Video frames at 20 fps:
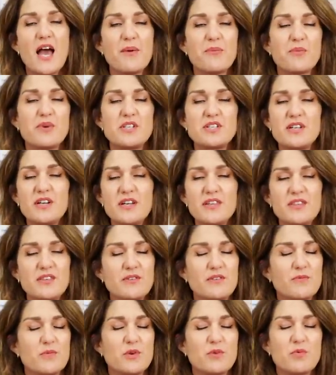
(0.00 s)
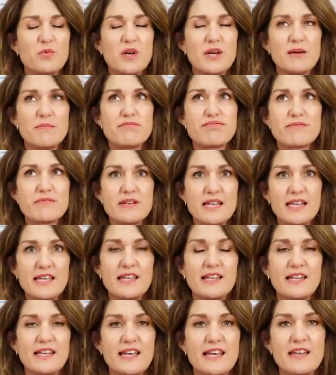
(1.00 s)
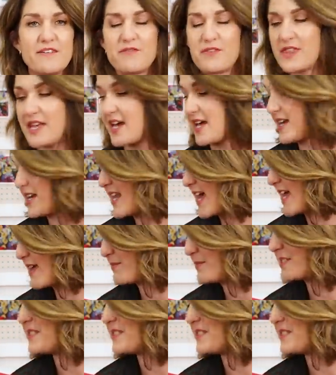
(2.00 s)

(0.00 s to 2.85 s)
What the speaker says: which I think would work brilliantly for that name